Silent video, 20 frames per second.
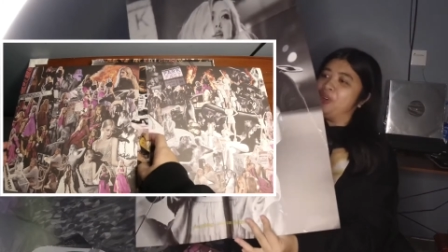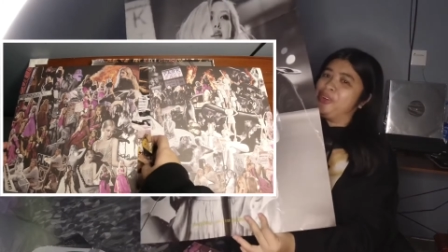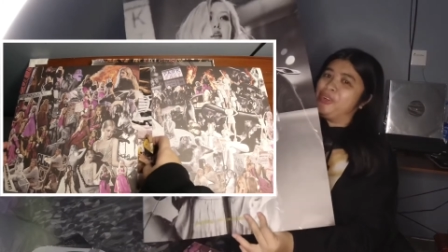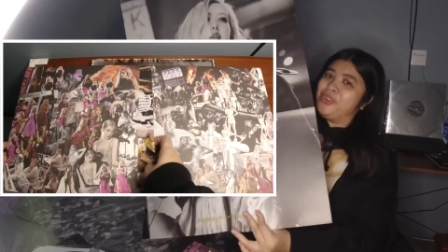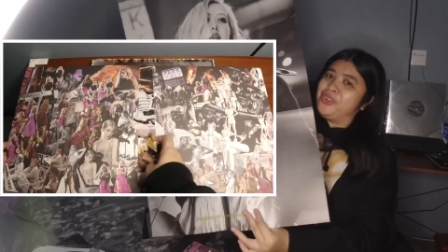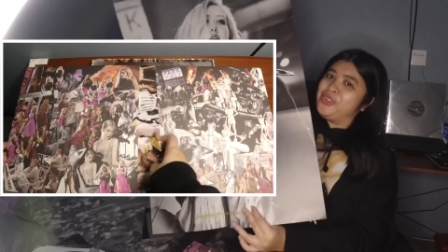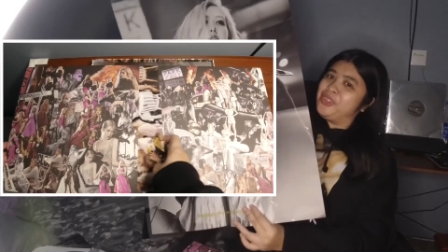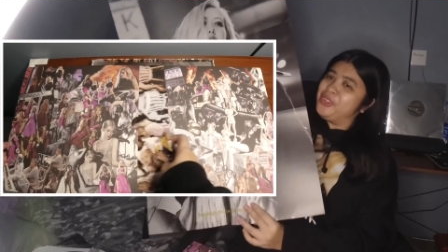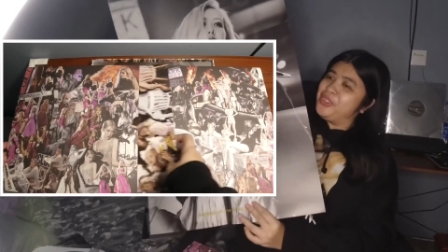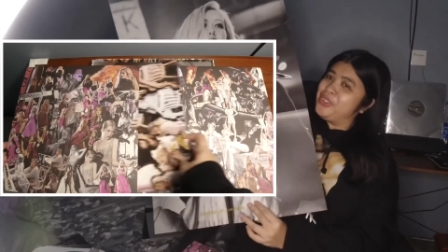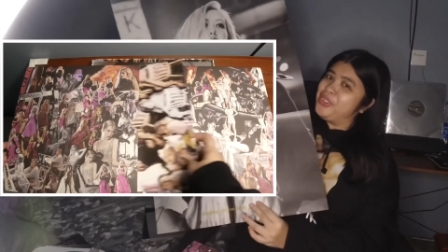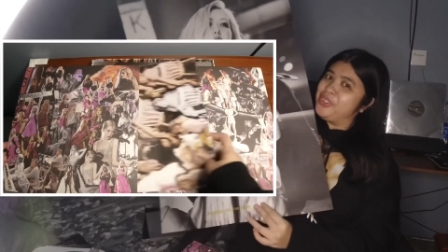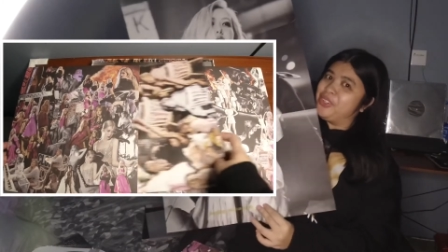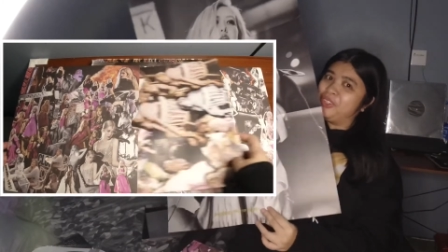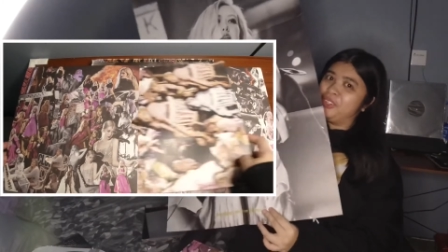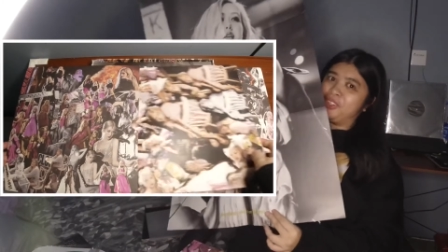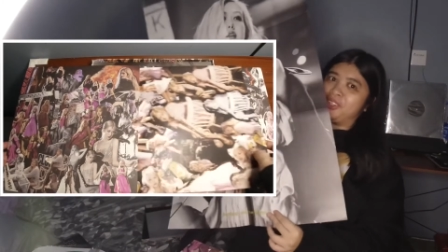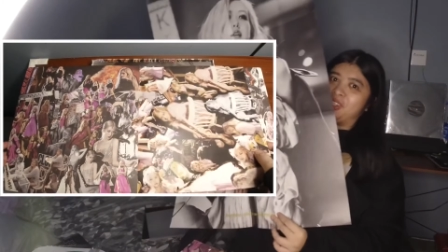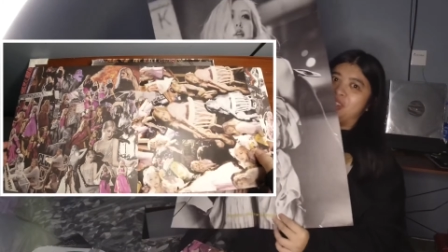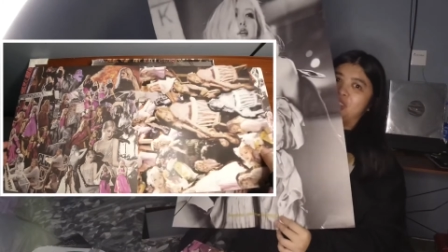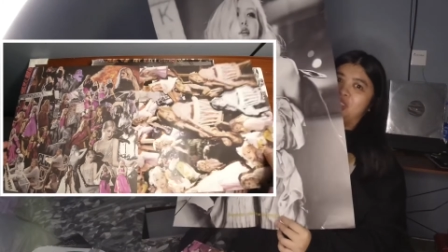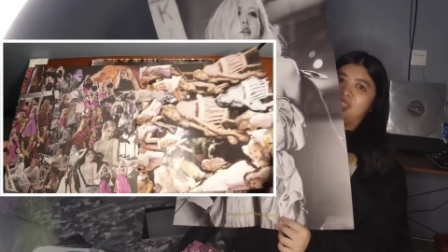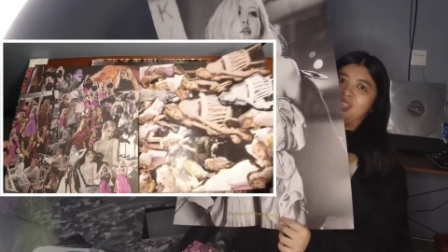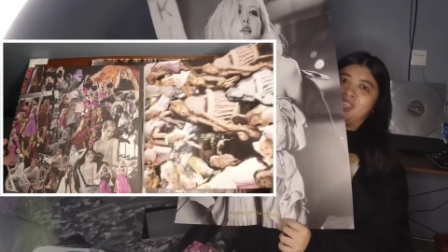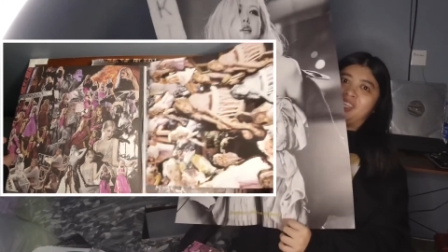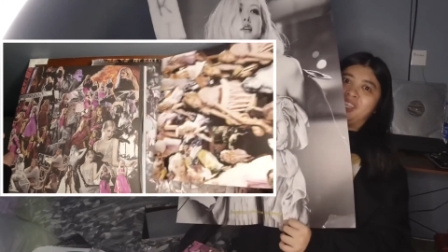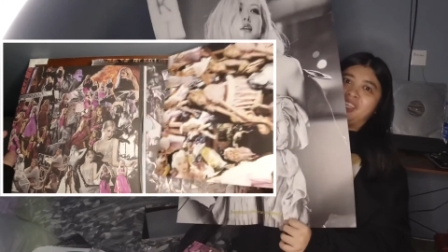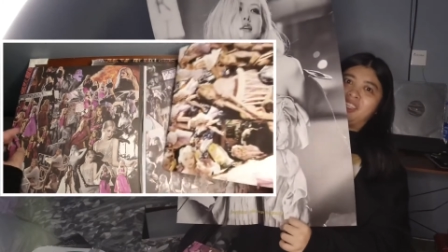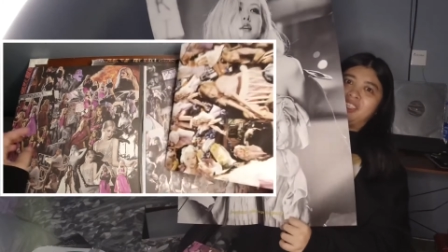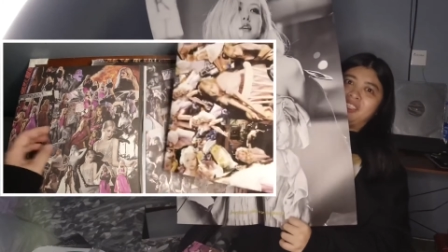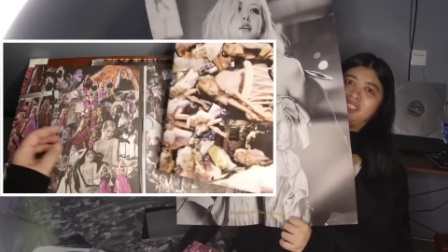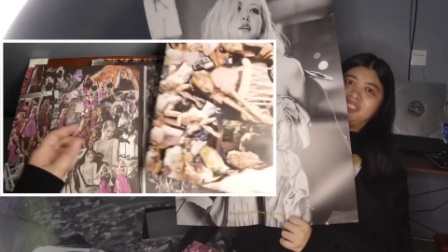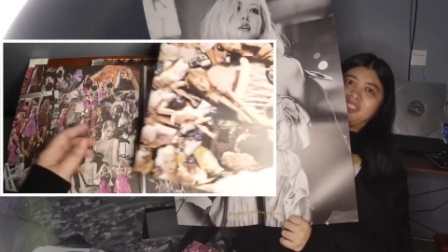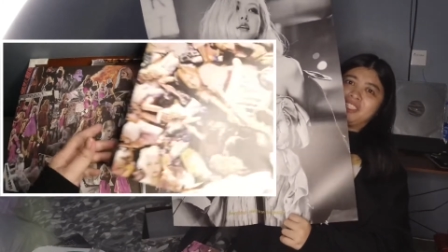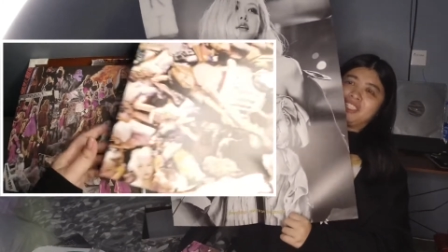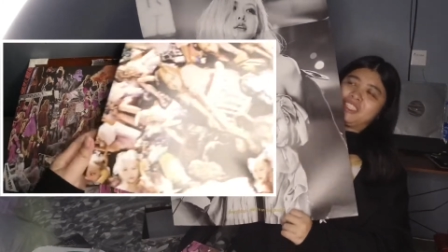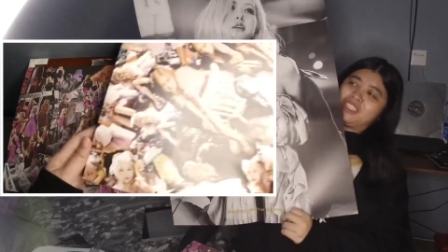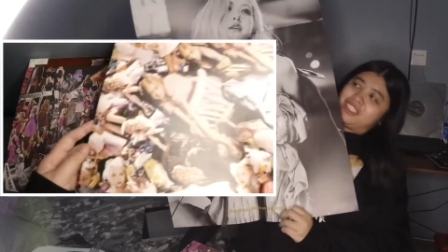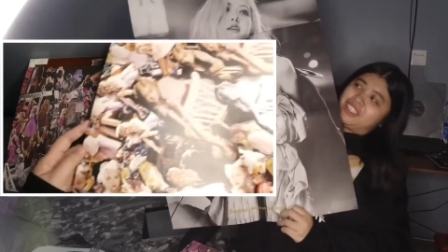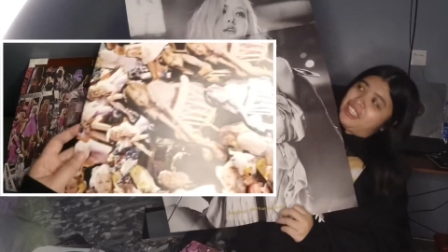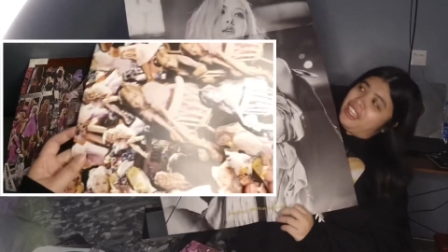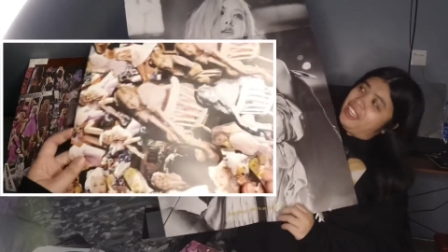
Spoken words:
And of course, inside we'll